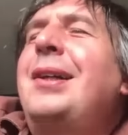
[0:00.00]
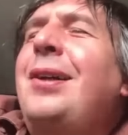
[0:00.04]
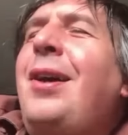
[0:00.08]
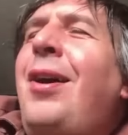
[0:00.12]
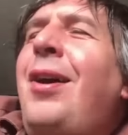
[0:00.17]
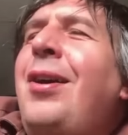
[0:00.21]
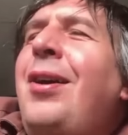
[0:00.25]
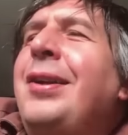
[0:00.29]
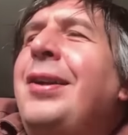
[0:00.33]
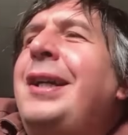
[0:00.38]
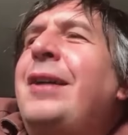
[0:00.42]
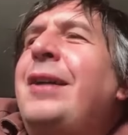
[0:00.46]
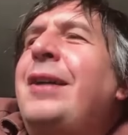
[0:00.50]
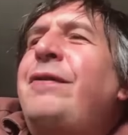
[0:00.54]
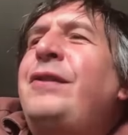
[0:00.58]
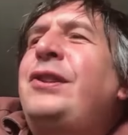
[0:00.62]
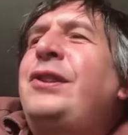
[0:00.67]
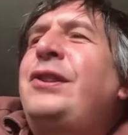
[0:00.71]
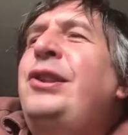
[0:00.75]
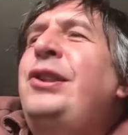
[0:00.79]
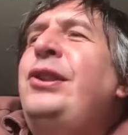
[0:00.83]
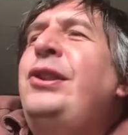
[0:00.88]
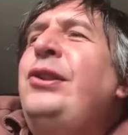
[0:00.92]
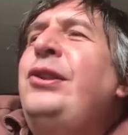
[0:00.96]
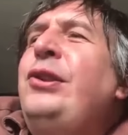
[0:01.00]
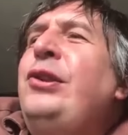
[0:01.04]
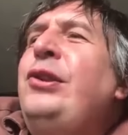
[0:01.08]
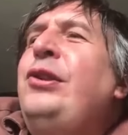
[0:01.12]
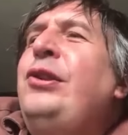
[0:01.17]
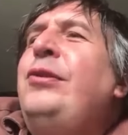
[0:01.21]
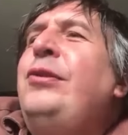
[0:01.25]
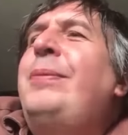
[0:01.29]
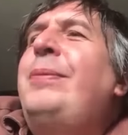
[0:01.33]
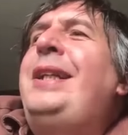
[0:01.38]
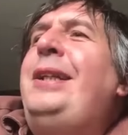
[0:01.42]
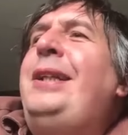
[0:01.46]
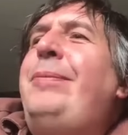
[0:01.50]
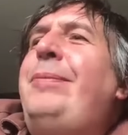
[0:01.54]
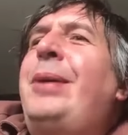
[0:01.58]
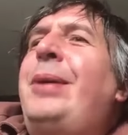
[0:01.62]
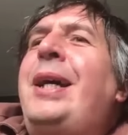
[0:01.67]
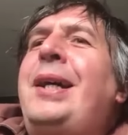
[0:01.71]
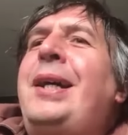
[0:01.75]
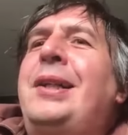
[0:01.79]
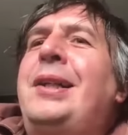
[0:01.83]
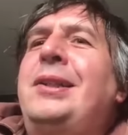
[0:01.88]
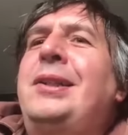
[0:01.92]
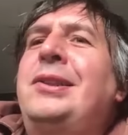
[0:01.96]
can't think of too many
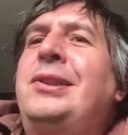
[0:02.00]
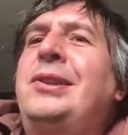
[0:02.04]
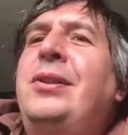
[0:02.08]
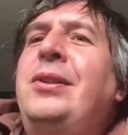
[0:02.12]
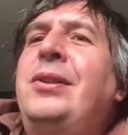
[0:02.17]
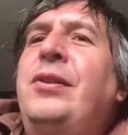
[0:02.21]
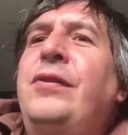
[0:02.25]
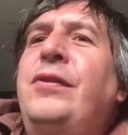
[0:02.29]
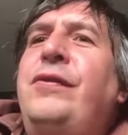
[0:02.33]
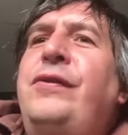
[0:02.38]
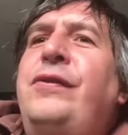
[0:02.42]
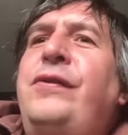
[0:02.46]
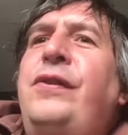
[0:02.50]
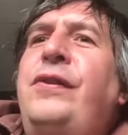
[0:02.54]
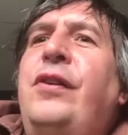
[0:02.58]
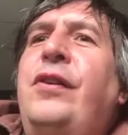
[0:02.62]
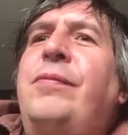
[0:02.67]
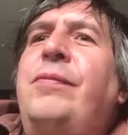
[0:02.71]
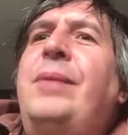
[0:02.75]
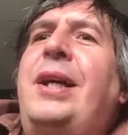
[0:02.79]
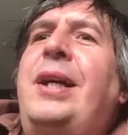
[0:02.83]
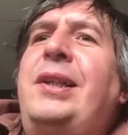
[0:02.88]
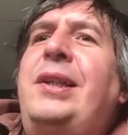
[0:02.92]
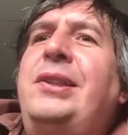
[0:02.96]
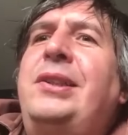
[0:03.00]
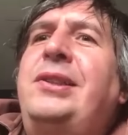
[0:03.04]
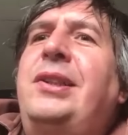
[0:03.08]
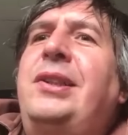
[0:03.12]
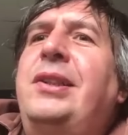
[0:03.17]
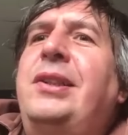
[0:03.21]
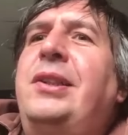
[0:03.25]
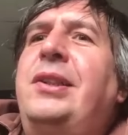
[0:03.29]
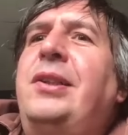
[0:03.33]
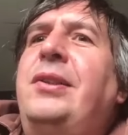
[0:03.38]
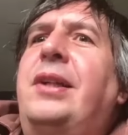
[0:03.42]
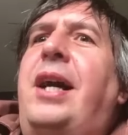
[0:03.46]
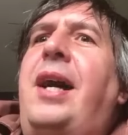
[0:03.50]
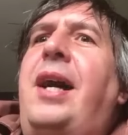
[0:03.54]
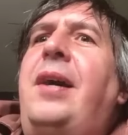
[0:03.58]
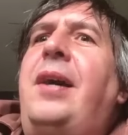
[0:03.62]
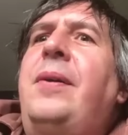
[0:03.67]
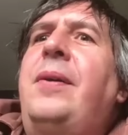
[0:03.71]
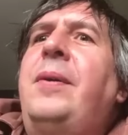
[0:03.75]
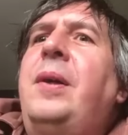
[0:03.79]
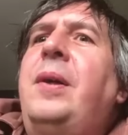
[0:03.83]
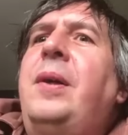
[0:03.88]
bands who have managed to do that.